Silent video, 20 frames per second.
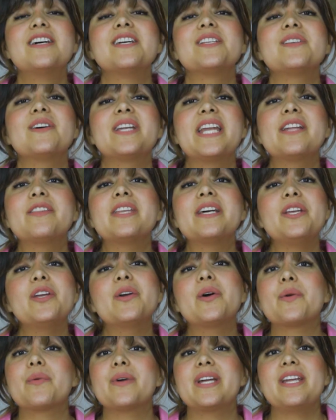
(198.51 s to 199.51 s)
So now that
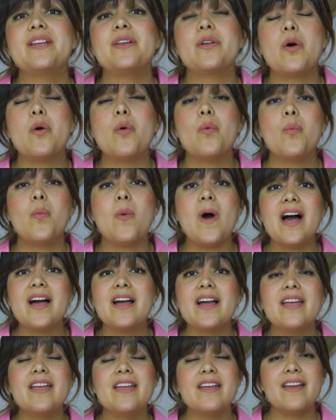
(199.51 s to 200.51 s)
you already know
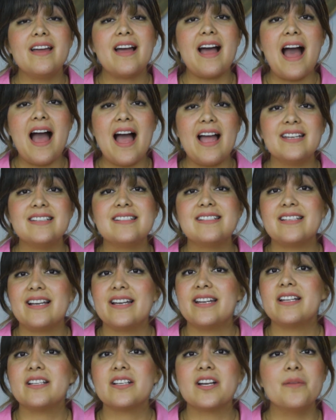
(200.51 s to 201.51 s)
why I
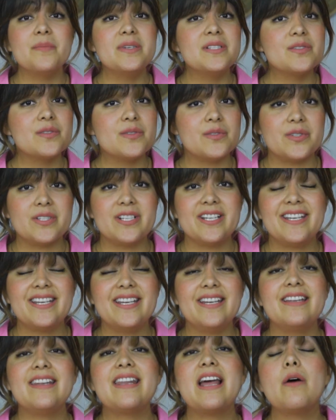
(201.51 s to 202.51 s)
decided coming to
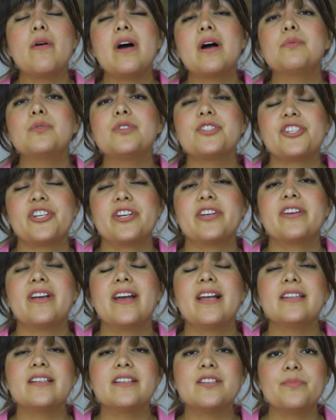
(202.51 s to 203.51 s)
Turkey, now I will share
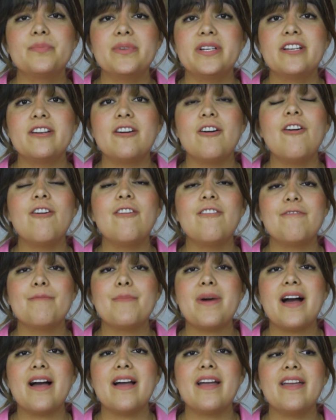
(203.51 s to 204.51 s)
a little bit of
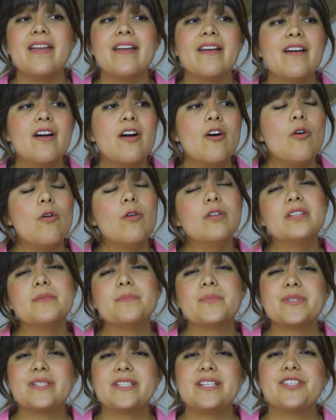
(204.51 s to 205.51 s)
my all the
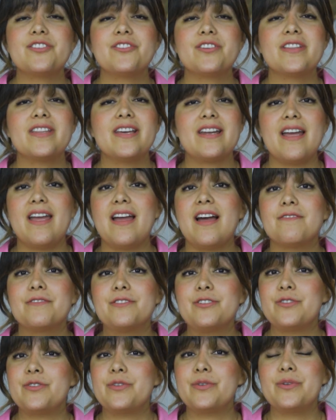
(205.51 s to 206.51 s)
procedure that I have
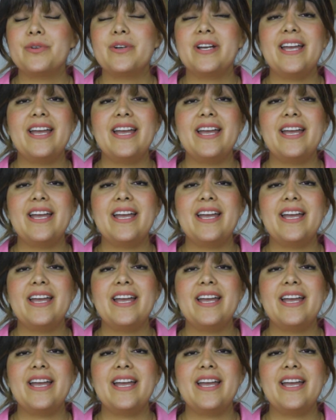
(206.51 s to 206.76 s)
to do,